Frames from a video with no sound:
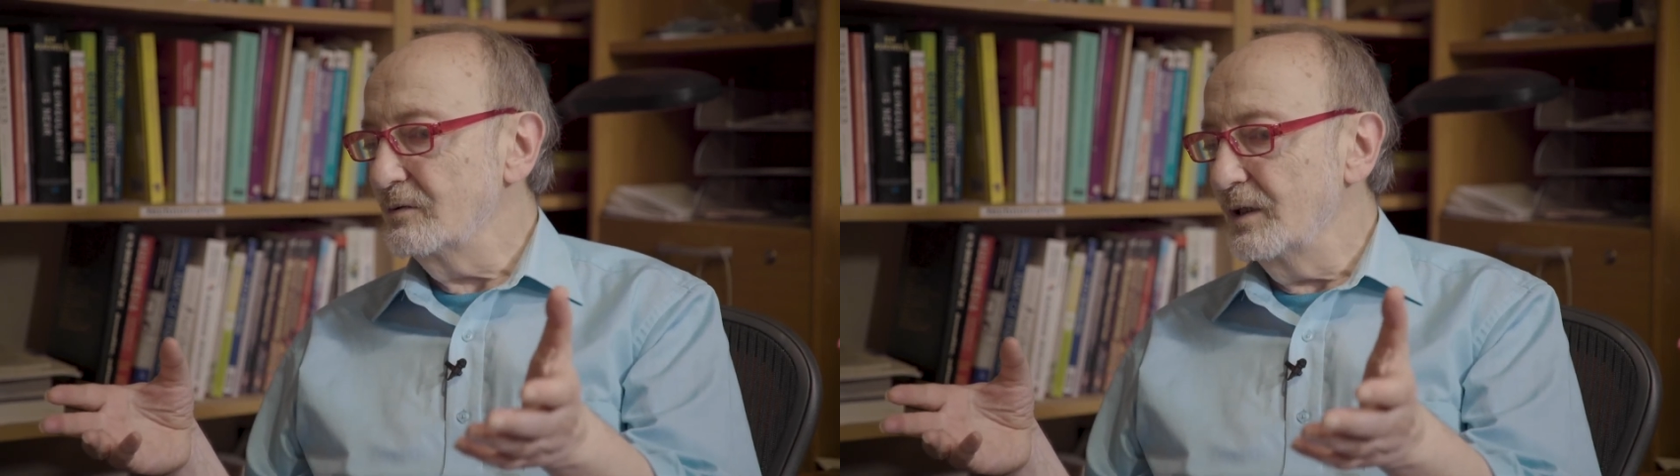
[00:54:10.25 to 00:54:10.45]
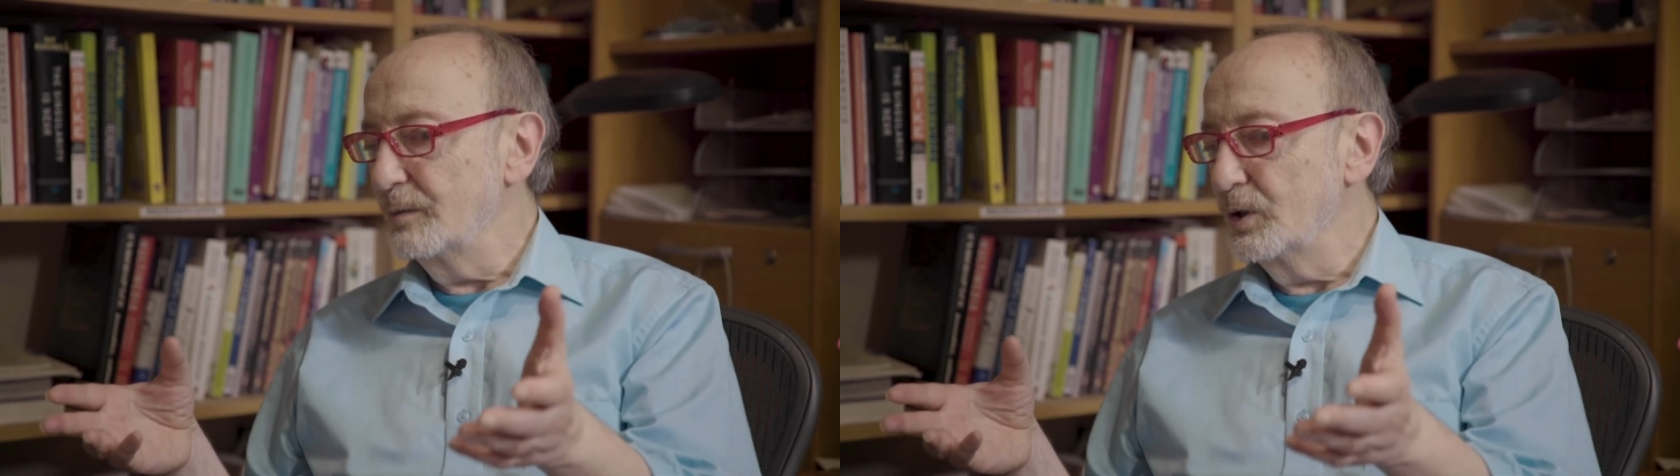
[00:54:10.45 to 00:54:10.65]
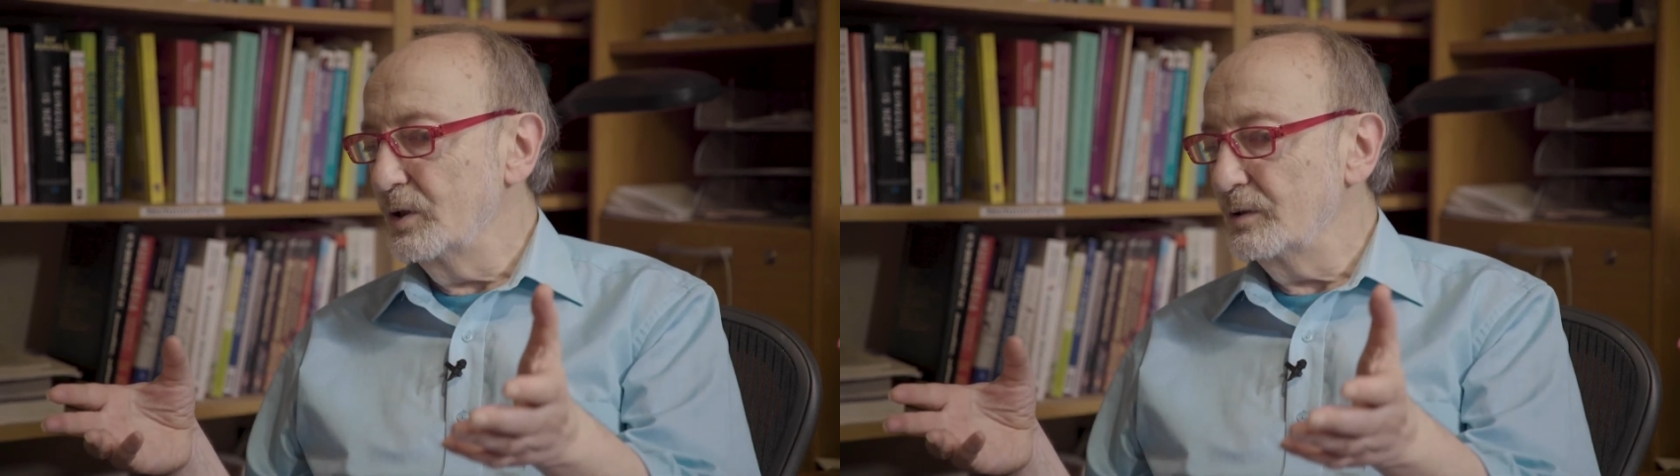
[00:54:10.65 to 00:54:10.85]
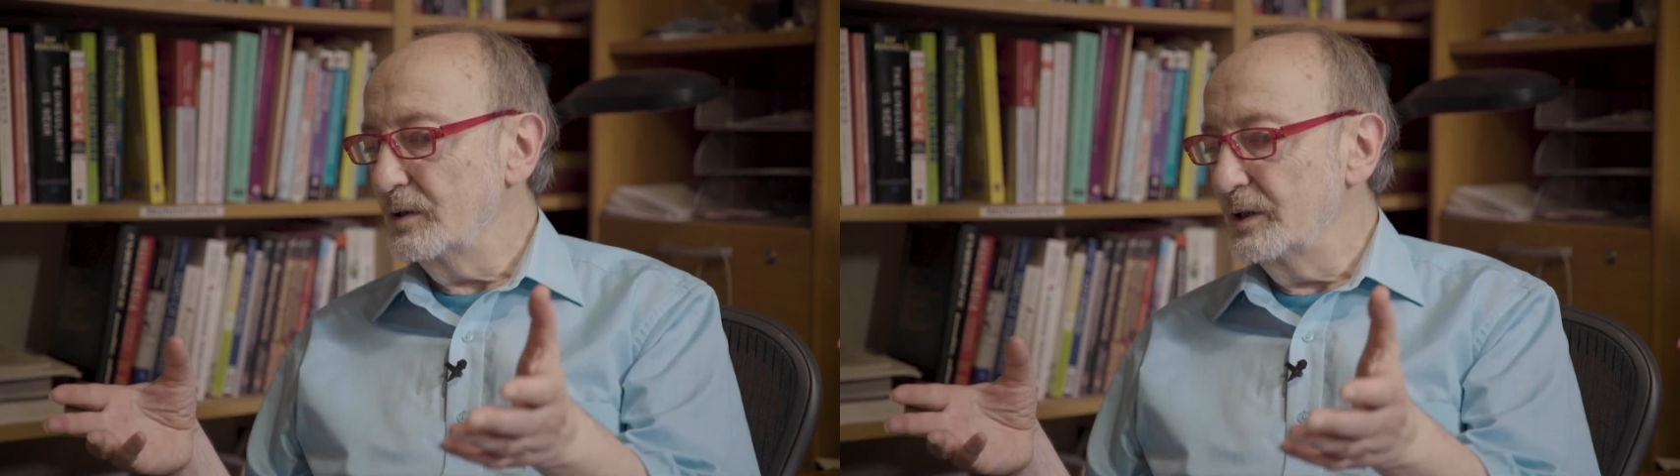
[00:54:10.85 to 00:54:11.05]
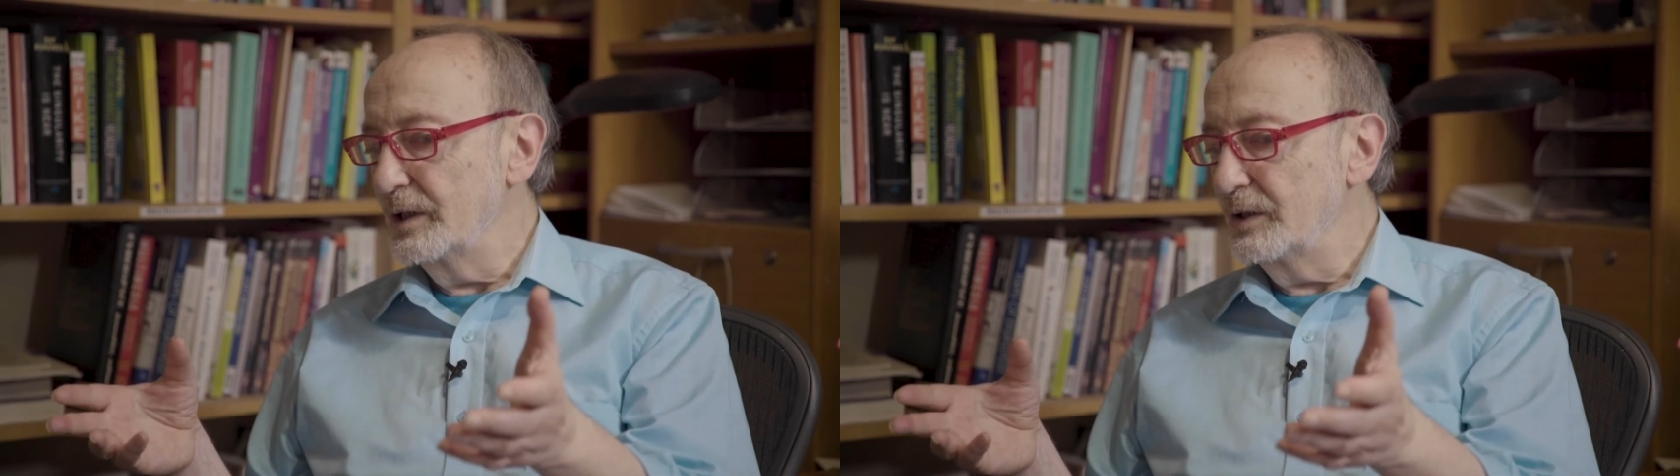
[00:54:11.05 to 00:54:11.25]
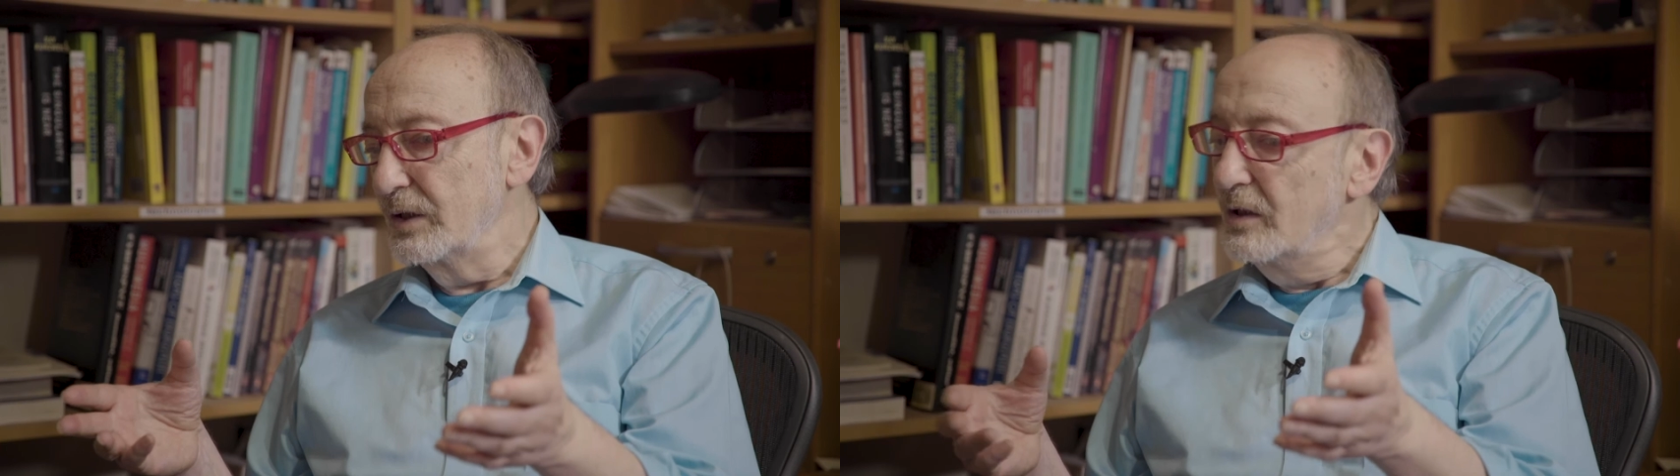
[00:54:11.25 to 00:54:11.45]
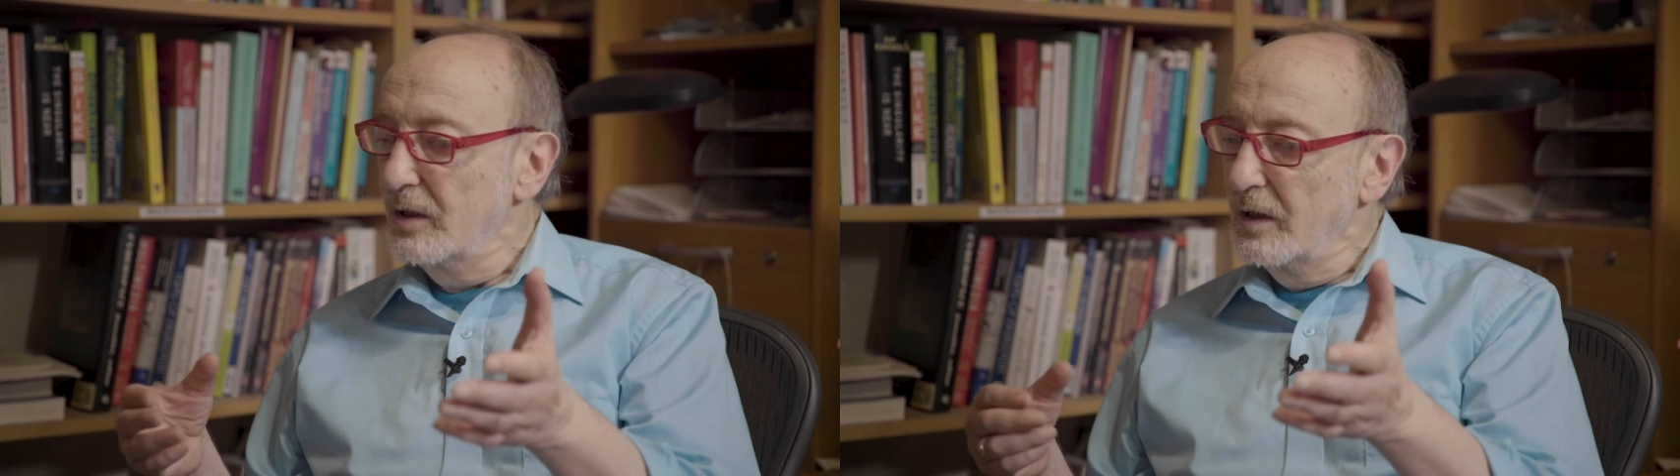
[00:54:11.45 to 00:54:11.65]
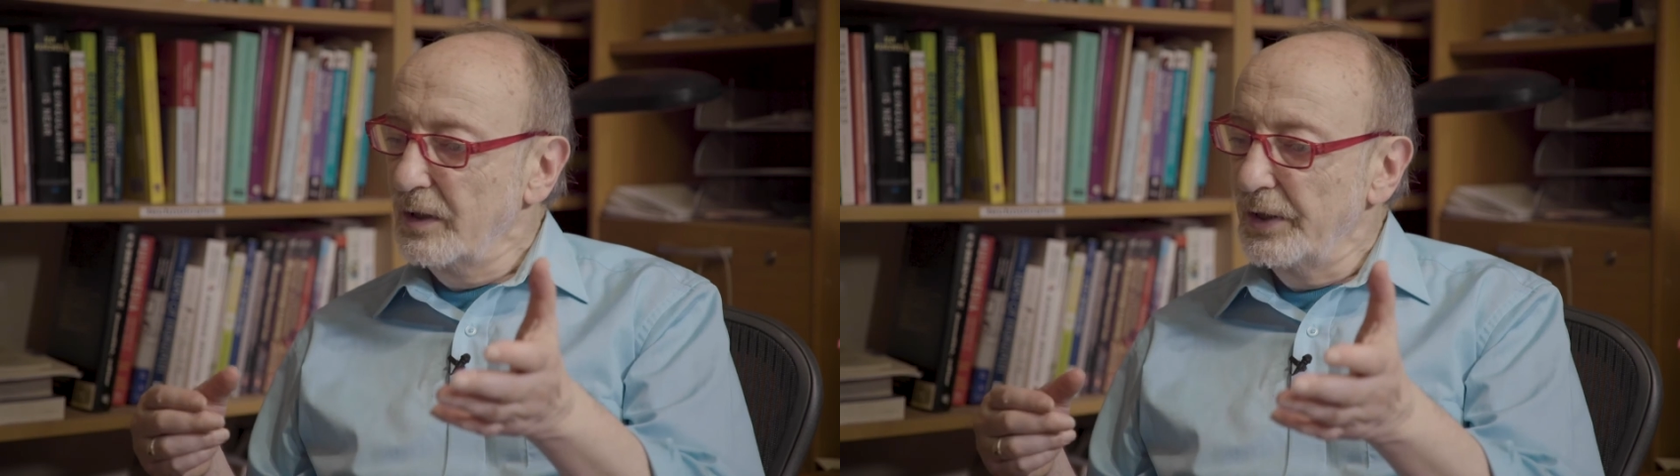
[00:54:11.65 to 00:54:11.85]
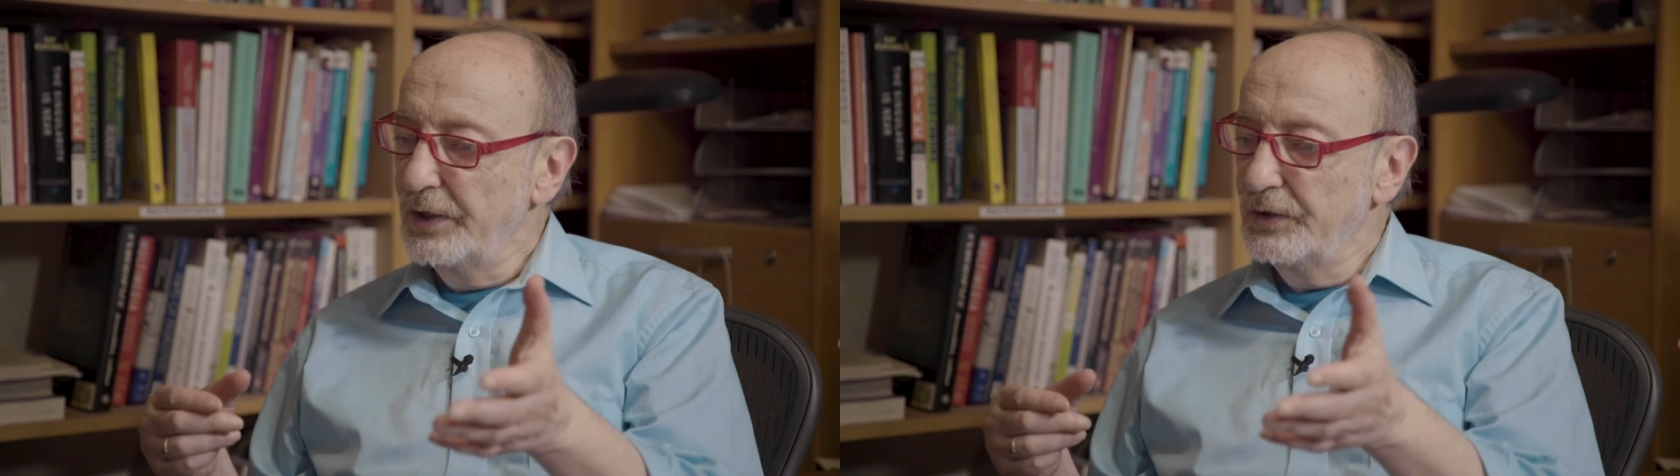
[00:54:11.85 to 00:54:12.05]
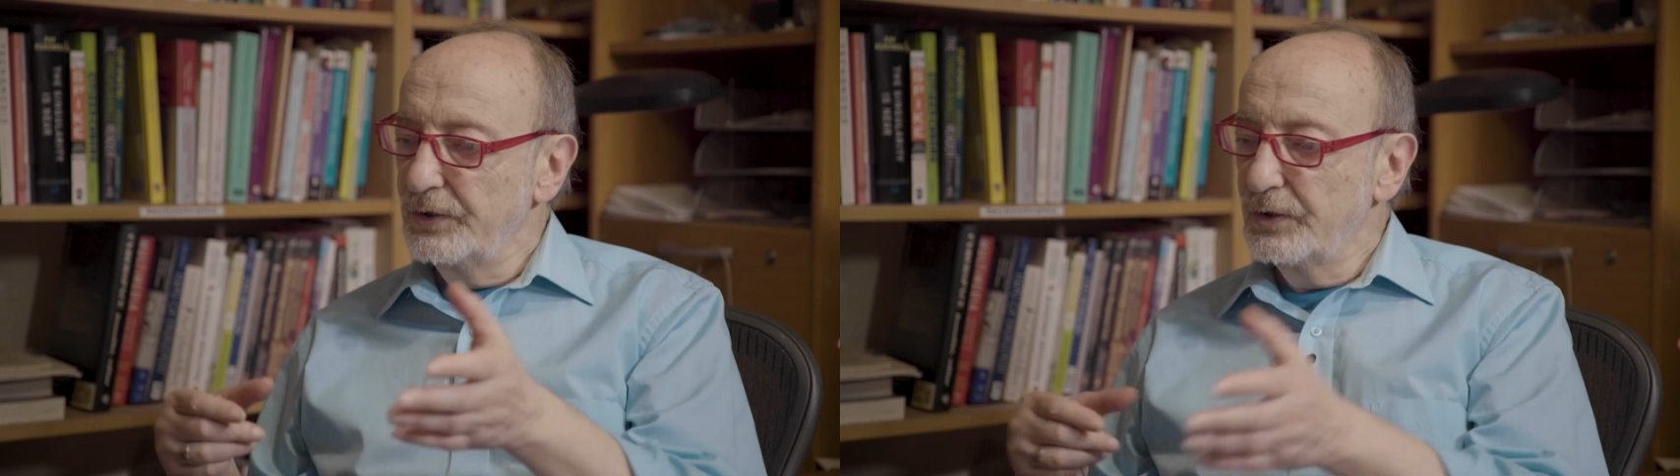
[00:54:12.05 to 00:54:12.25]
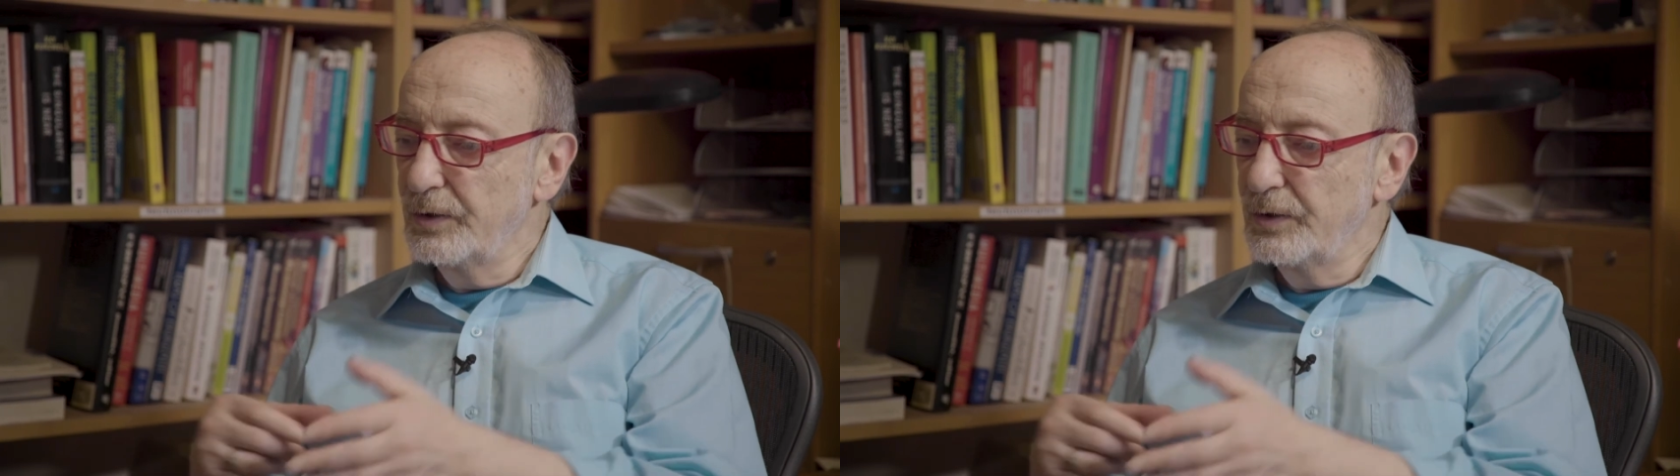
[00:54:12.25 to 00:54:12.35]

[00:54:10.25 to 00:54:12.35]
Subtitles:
about that. And